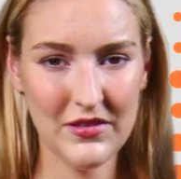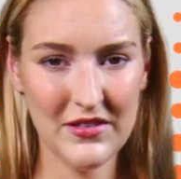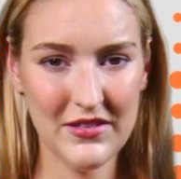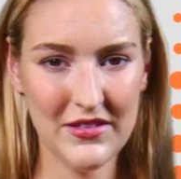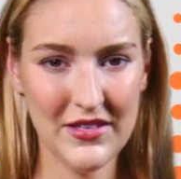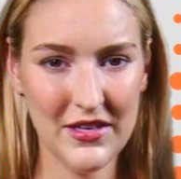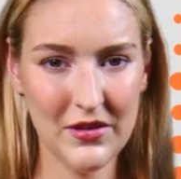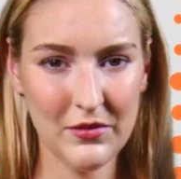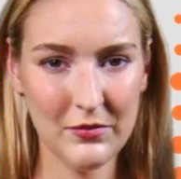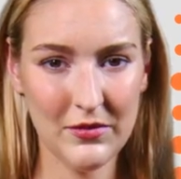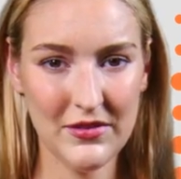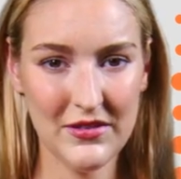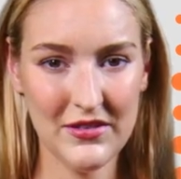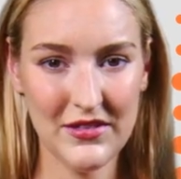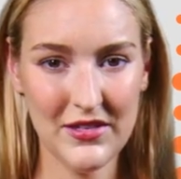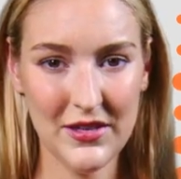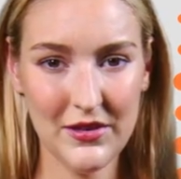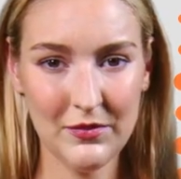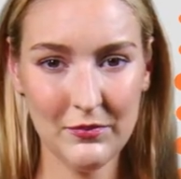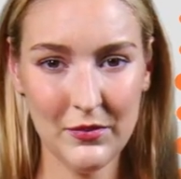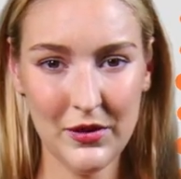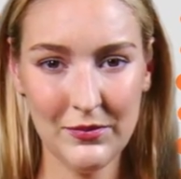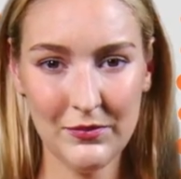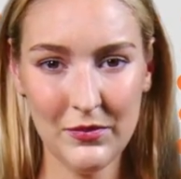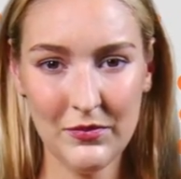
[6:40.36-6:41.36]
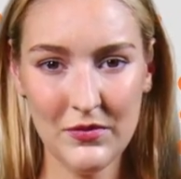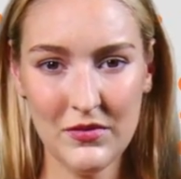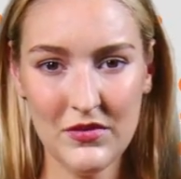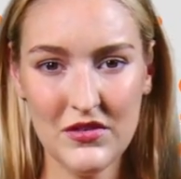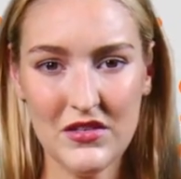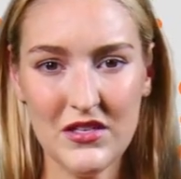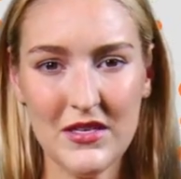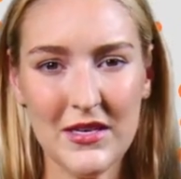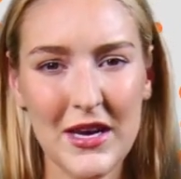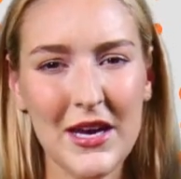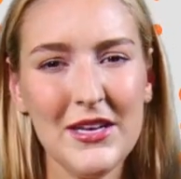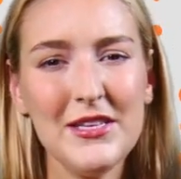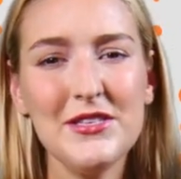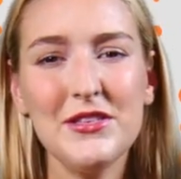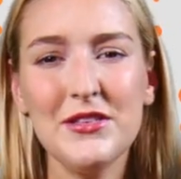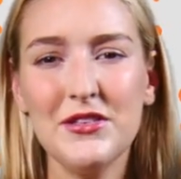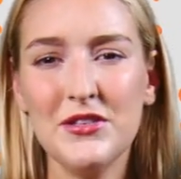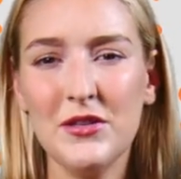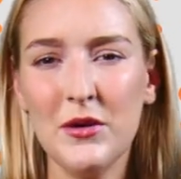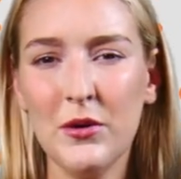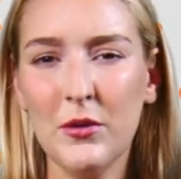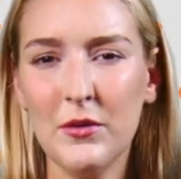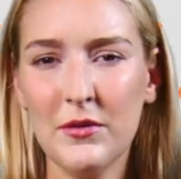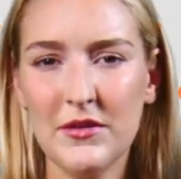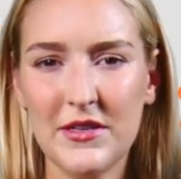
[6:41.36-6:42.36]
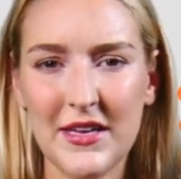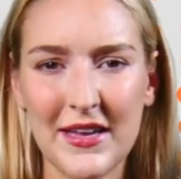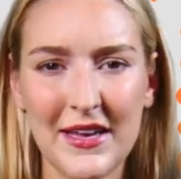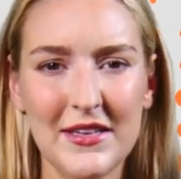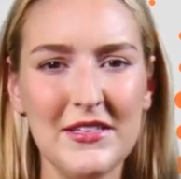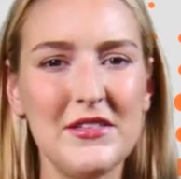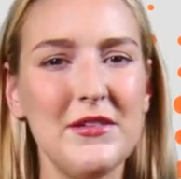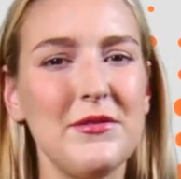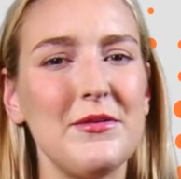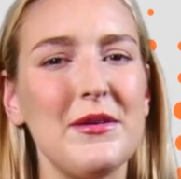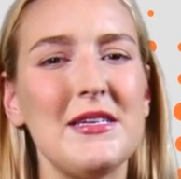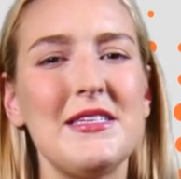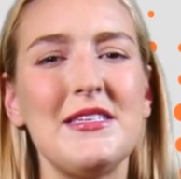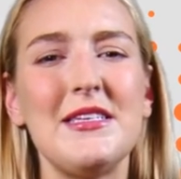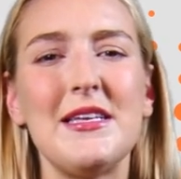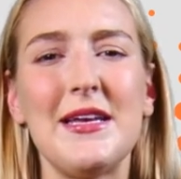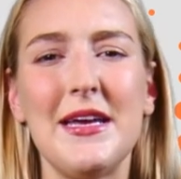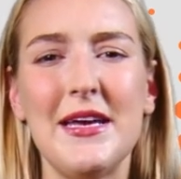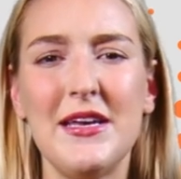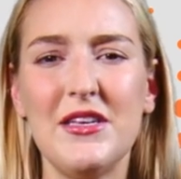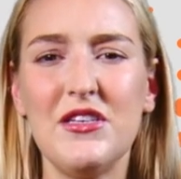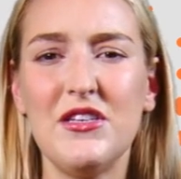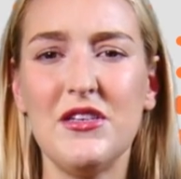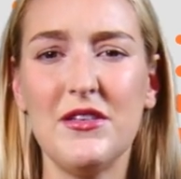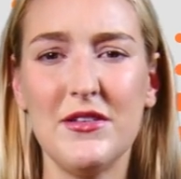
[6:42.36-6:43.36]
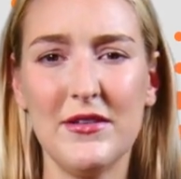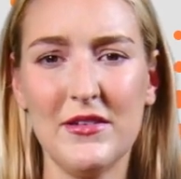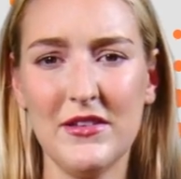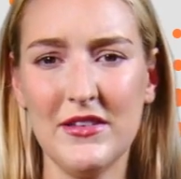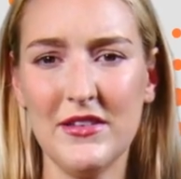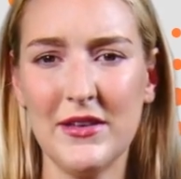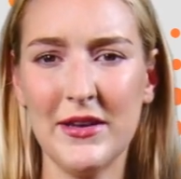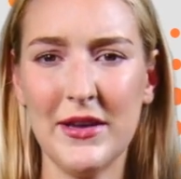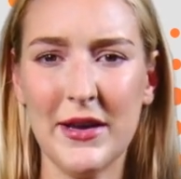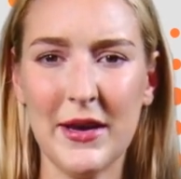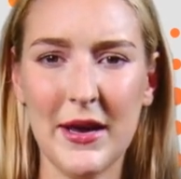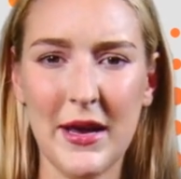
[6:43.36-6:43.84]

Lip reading: sequencing revolutionizes cold case investigations